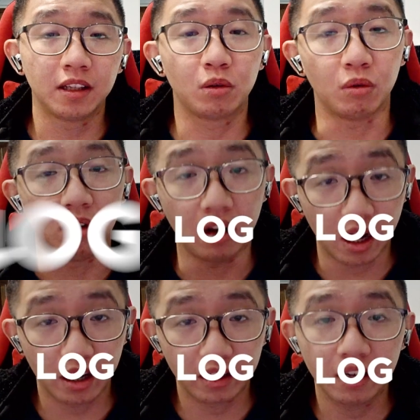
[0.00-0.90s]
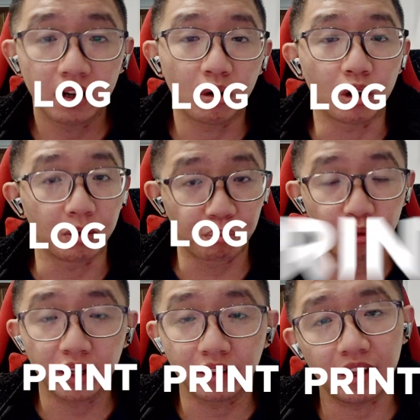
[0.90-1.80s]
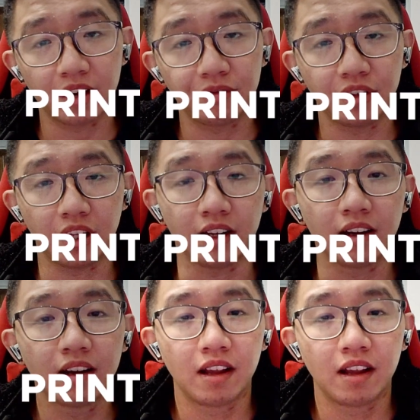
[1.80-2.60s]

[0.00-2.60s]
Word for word: to log or print everything